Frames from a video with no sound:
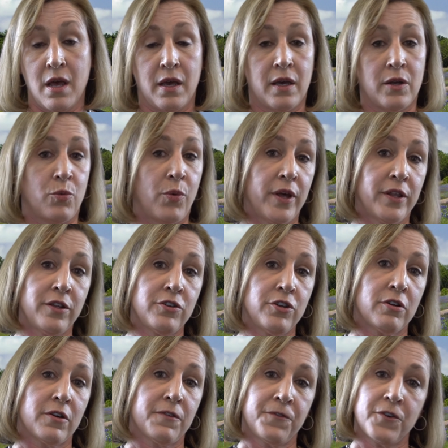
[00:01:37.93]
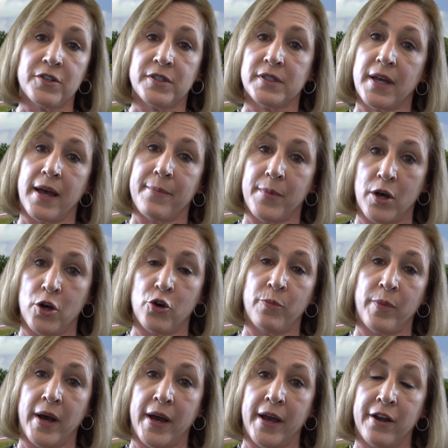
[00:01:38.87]
and whether you're a first-time home
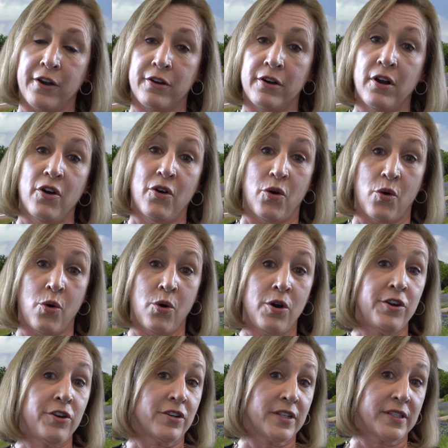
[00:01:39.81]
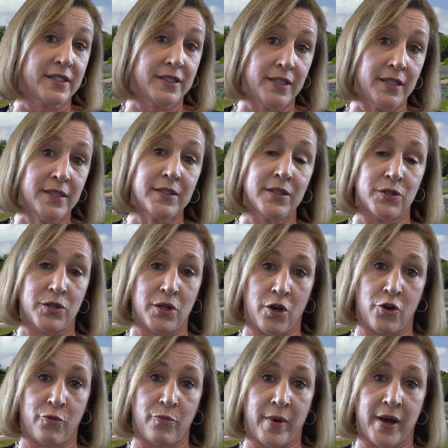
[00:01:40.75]
buyer or you're a seasoned
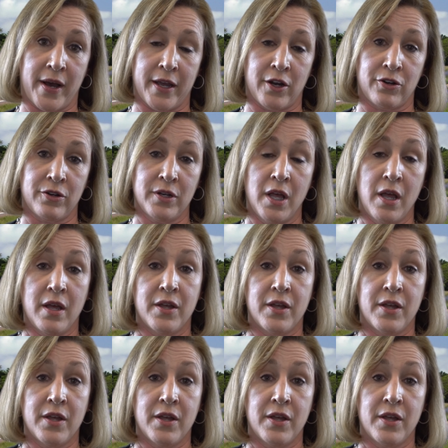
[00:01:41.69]
home buyer,